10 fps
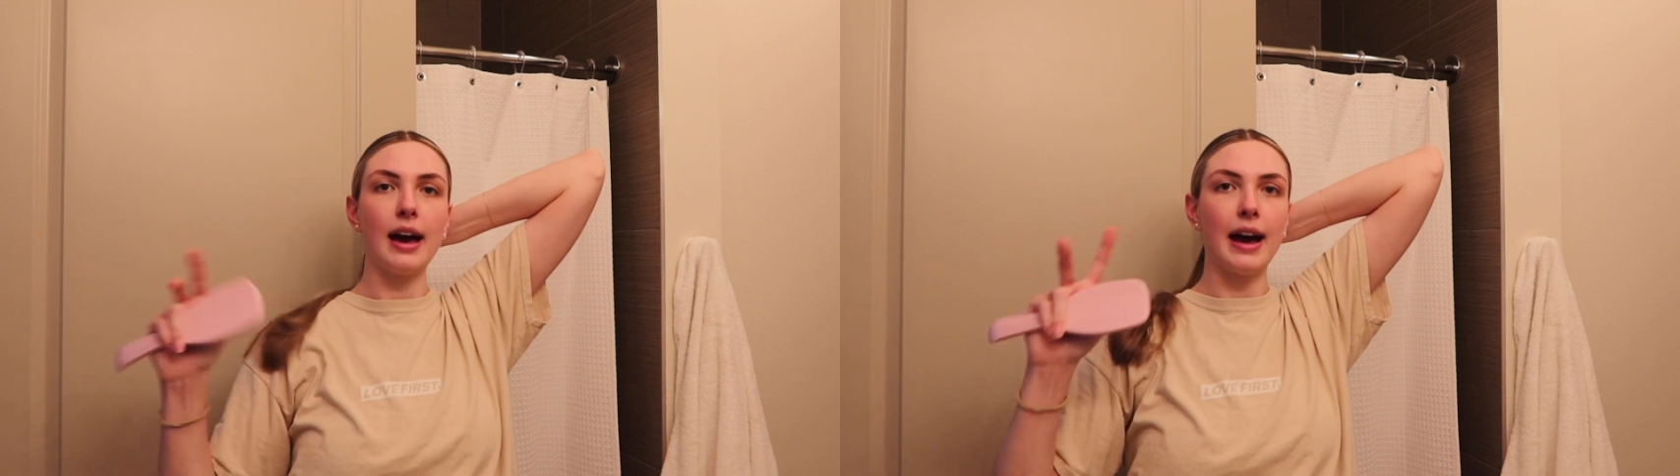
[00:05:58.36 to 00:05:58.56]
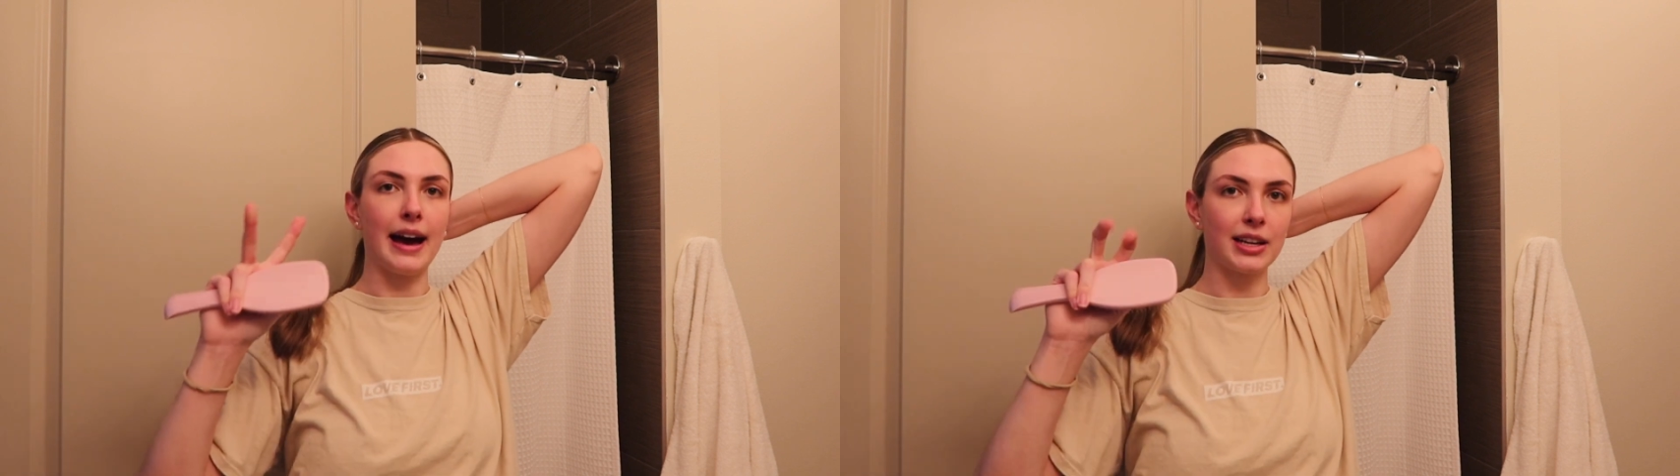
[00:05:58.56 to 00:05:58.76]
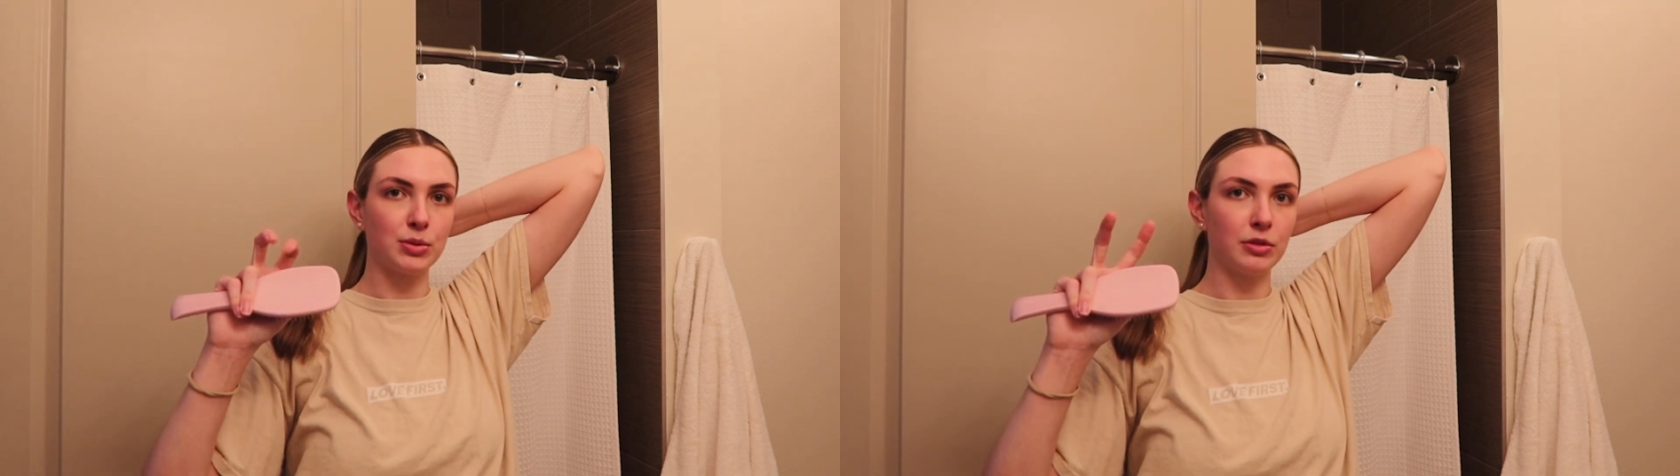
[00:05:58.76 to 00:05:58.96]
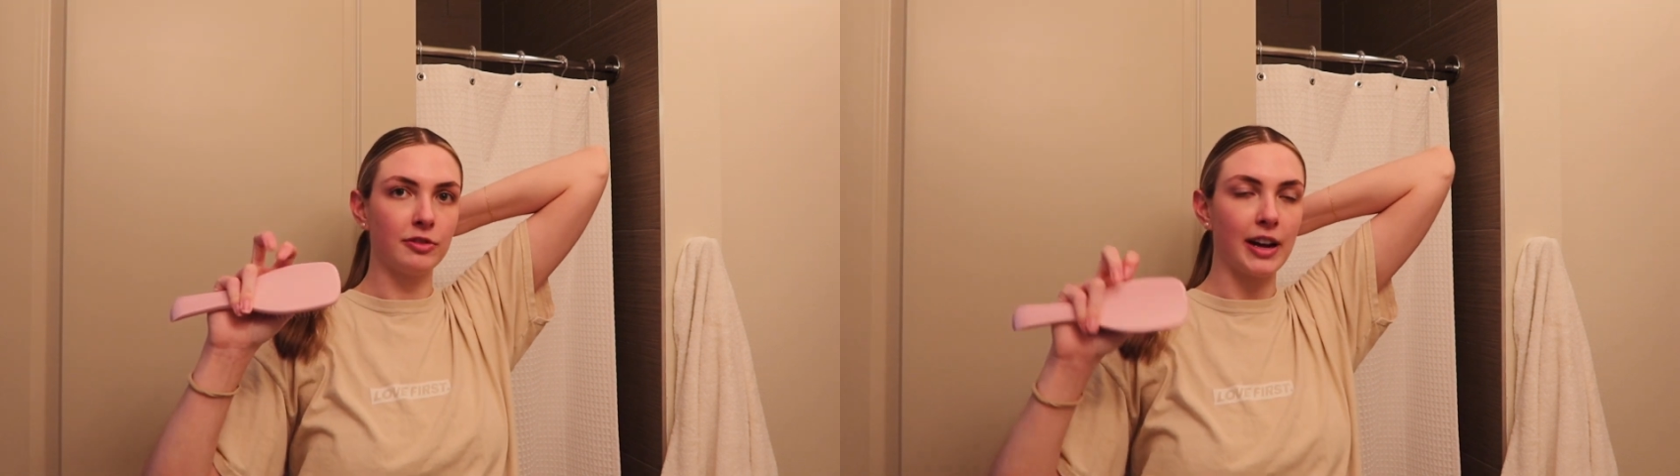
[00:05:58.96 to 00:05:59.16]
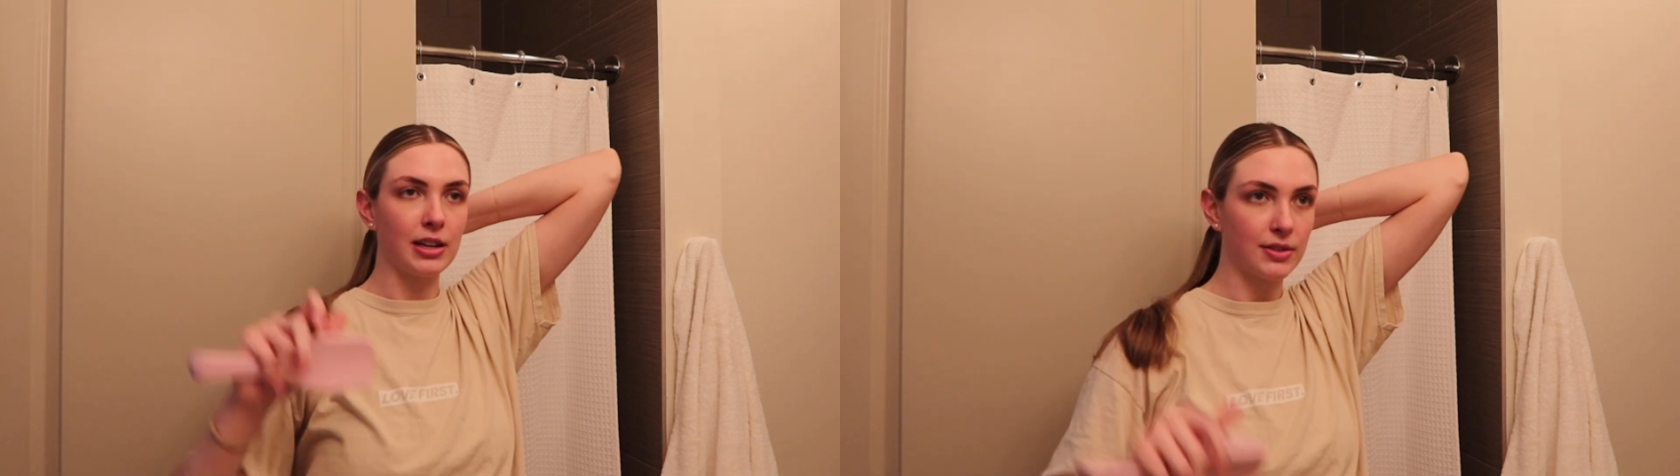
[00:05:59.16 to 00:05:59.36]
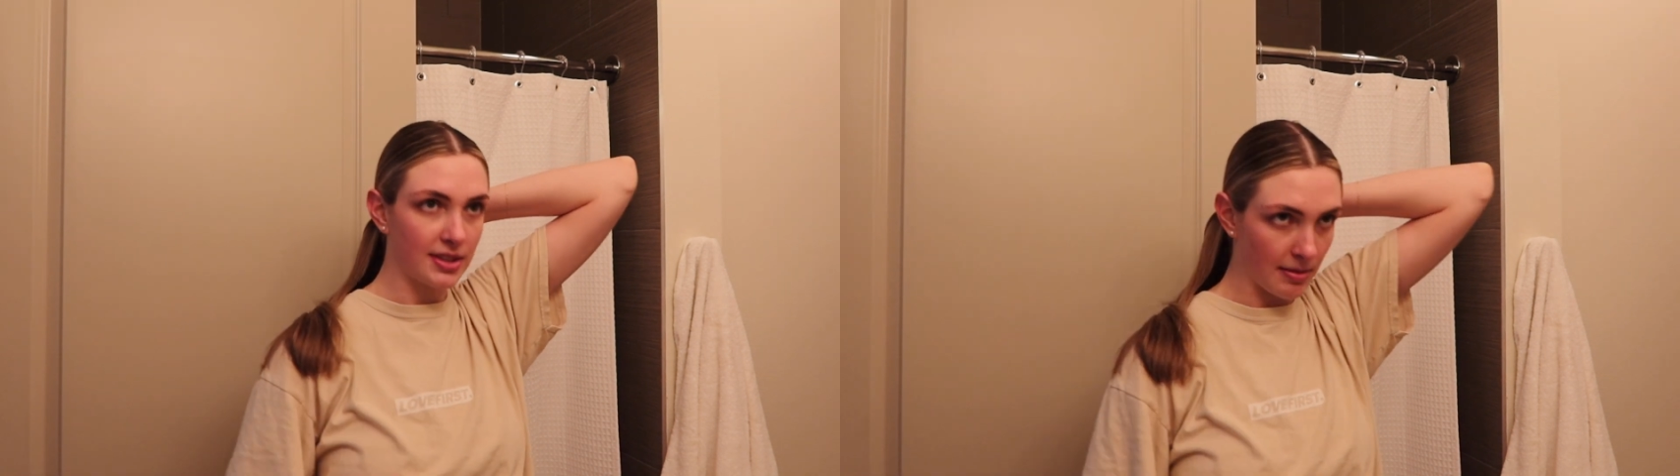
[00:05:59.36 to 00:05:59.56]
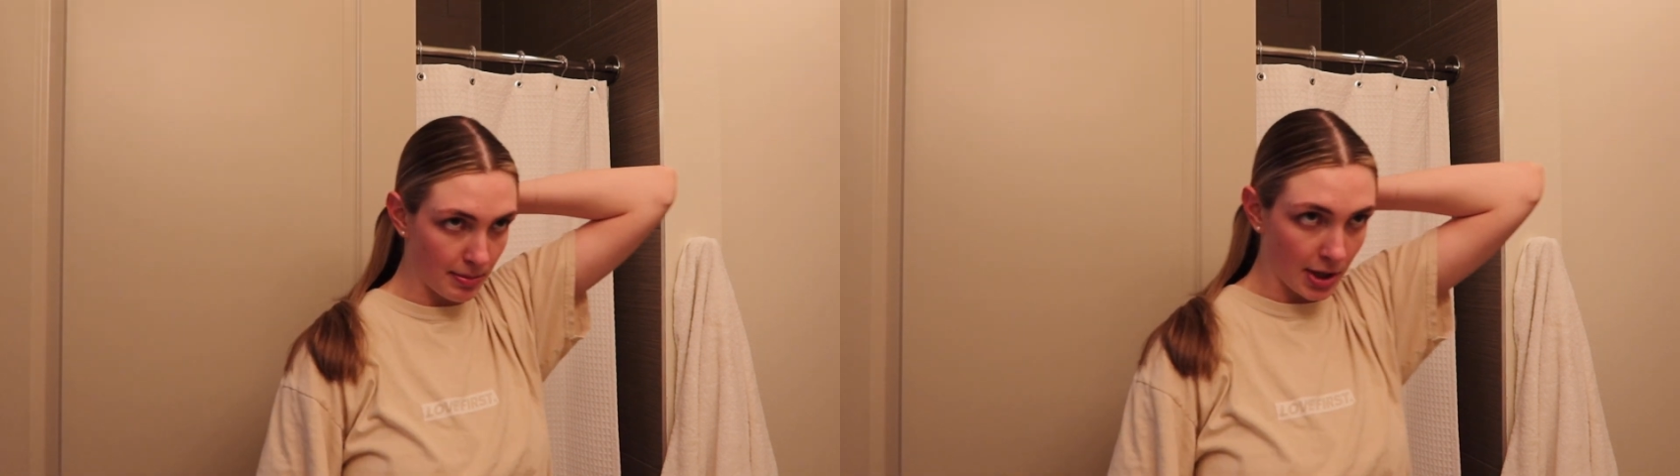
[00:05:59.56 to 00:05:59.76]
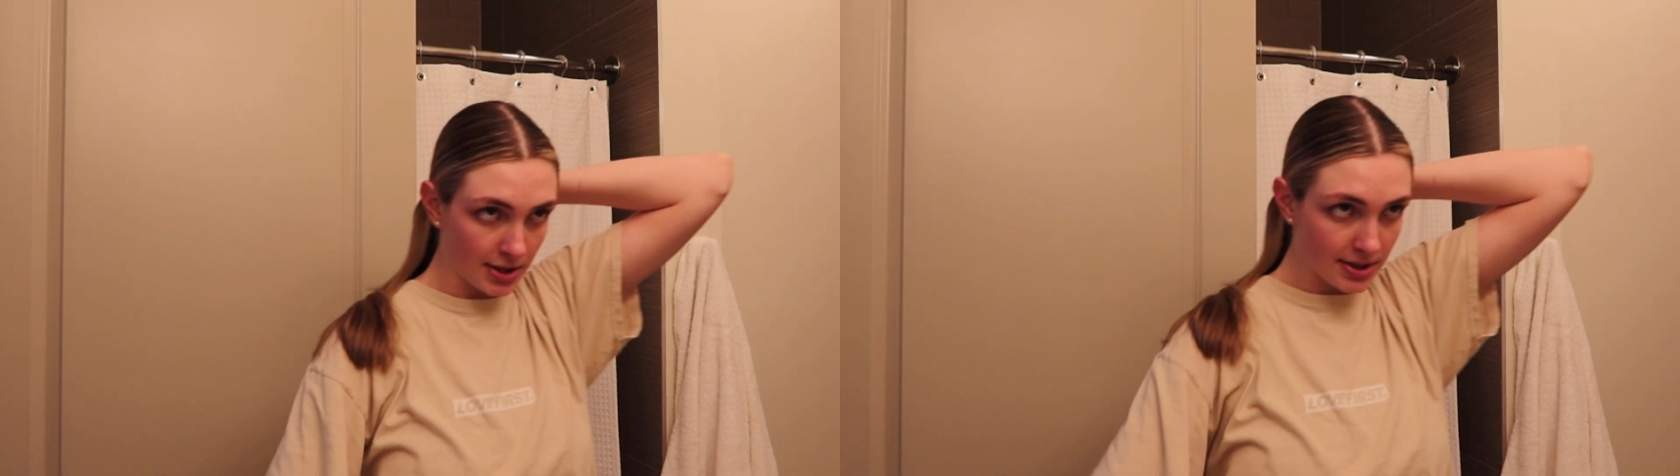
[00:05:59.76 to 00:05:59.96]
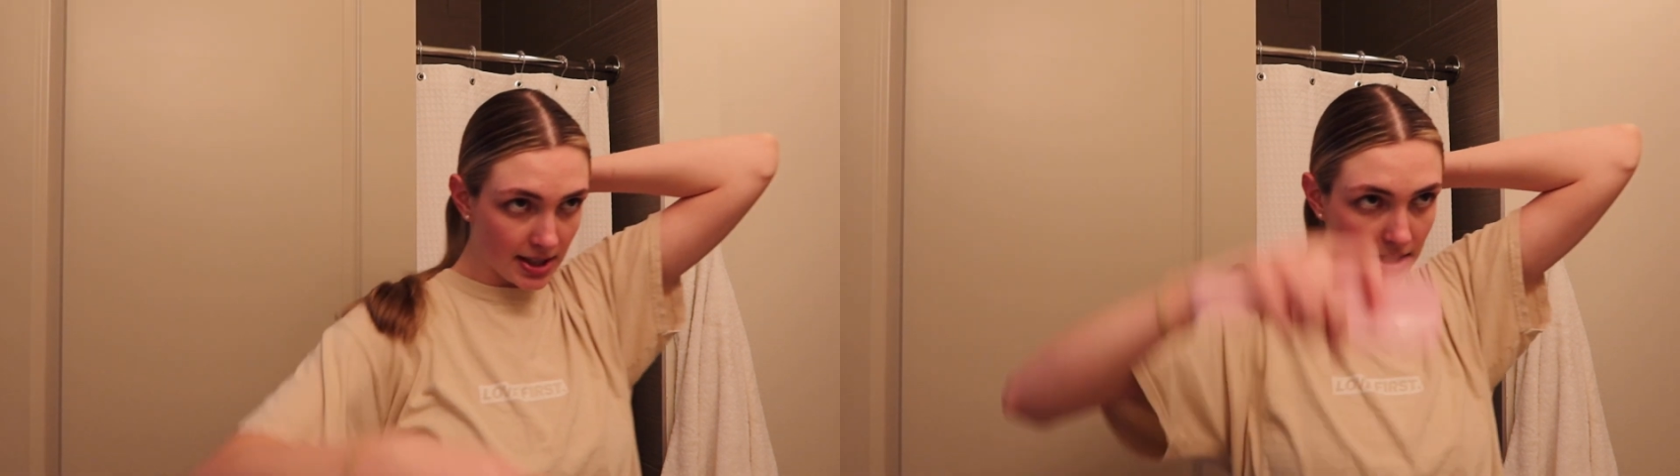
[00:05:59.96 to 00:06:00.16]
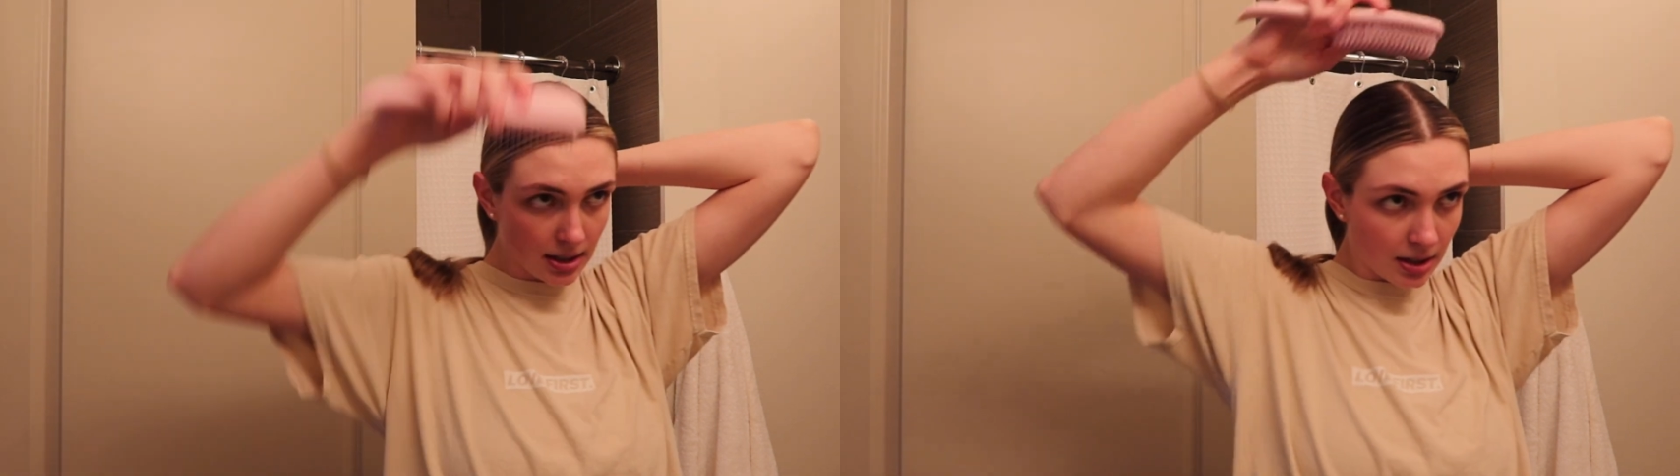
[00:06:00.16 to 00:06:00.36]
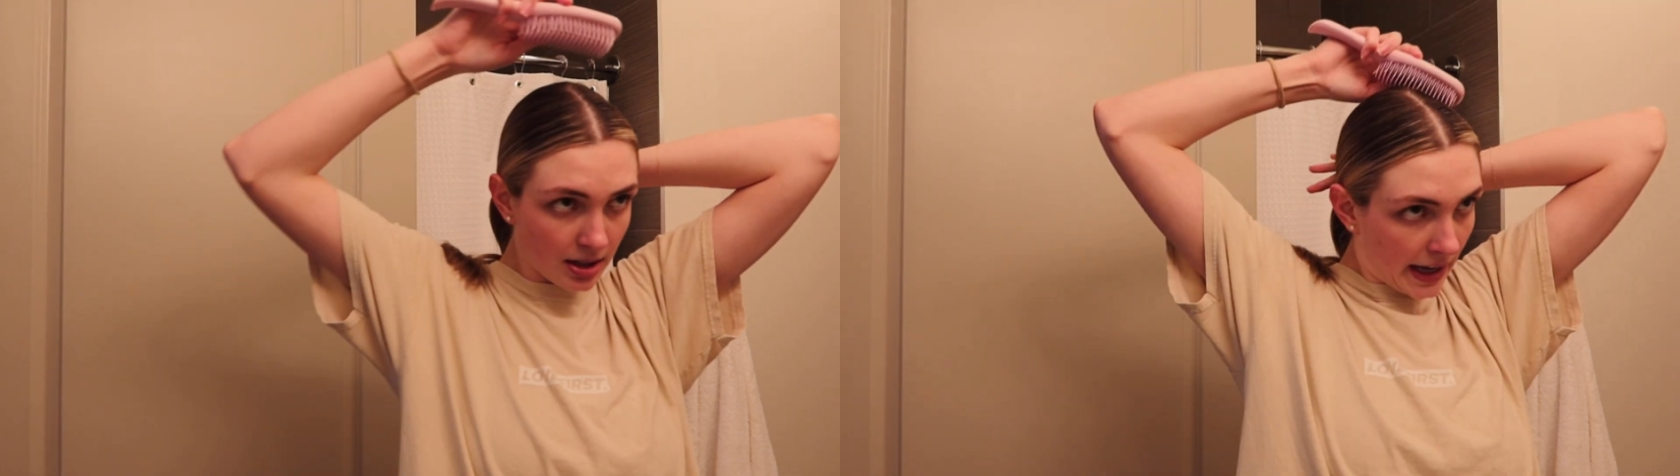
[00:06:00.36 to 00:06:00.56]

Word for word: actual finals in person.